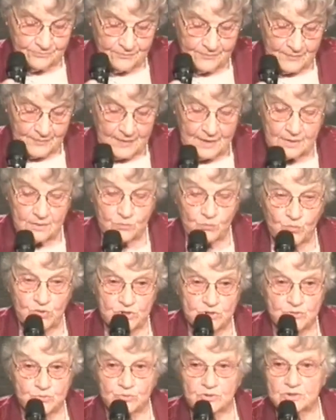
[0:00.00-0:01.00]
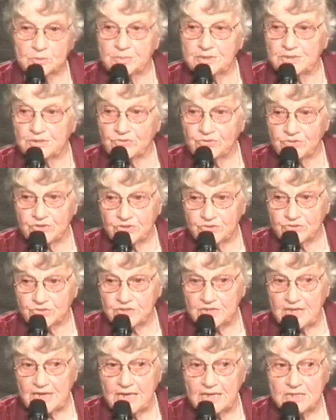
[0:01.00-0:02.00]
which would have been 68
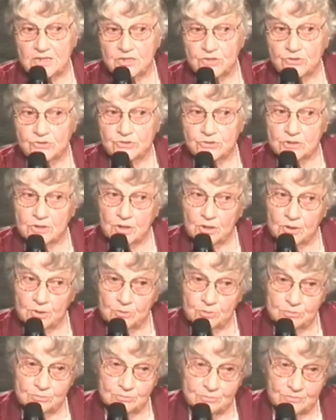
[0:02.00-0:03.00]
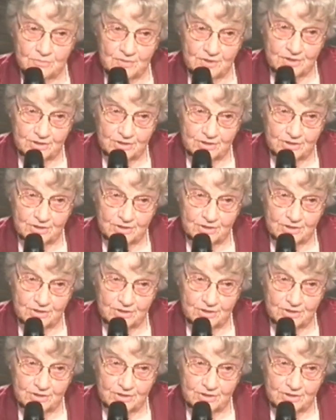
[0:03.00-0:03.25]
years ago this